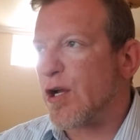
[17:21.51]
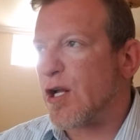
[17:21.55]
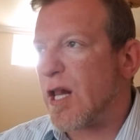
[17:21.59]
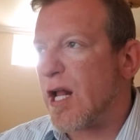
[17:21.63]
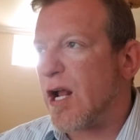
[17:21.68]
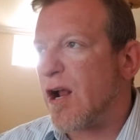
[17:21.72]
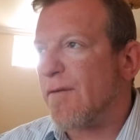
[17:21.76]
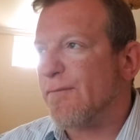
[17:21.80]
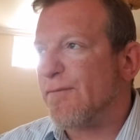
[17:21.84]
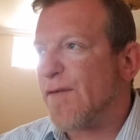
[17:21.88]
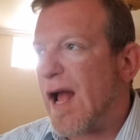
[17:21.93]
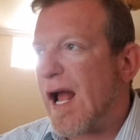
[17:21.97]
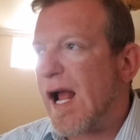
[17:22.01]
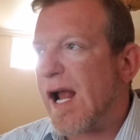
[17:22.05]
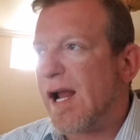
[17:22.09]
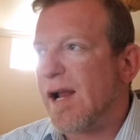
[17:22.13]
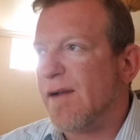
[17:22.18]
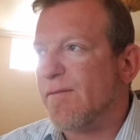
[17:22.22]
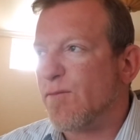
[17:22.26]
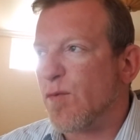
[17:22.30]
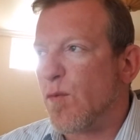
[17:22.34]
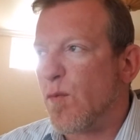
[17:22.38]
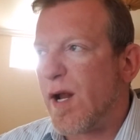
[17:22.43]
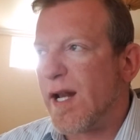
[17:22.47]

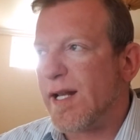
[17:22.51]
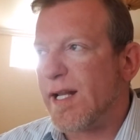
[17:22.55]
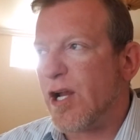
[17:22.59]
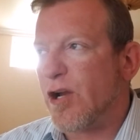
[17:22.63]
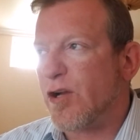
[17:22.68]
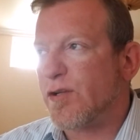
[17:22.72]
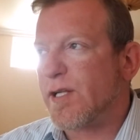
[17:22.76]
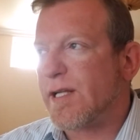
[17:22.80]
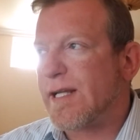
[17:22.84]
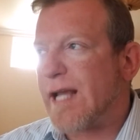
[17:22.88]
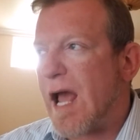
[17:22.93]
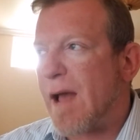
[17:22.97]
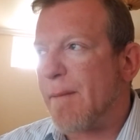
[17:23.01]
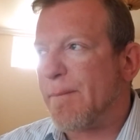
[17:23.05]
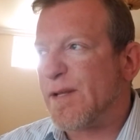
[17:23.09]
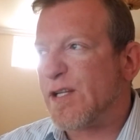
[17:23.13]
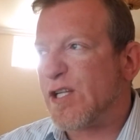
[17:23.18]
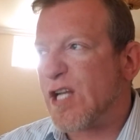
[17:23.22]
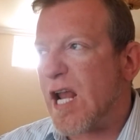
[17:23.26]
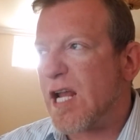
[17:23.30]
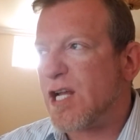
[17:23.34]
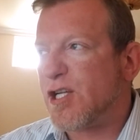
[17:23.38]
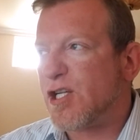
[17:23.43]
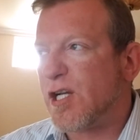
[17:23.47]
clarifying when there is a
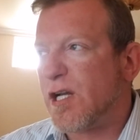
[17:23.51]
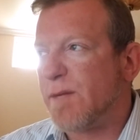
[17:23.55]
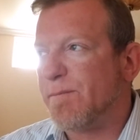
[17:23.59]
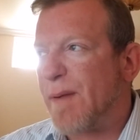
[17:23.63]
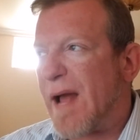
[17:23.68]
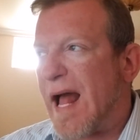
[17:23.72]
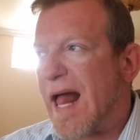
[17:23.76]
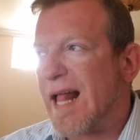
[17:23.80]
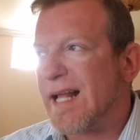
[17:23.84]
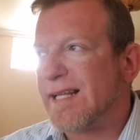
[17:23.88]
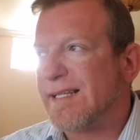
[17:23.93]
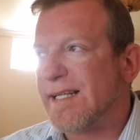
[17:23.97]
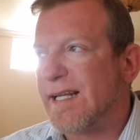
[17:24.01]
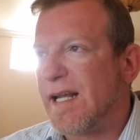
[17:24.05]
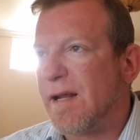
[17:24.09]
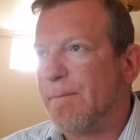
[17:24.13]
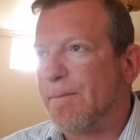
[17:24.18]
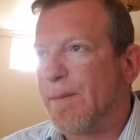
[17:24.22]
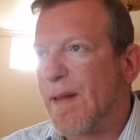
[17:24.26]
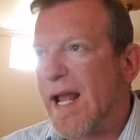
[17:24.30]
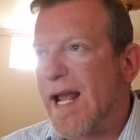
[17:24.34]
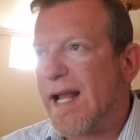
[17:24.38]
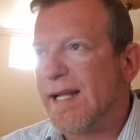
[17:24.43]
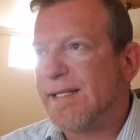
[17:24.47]
compensation policy in
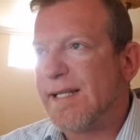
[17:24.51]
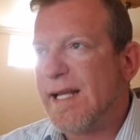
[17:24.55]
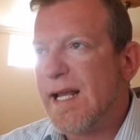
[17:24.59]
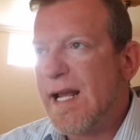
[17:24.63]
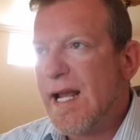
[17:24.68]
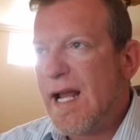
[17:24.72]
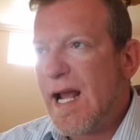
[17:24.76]
place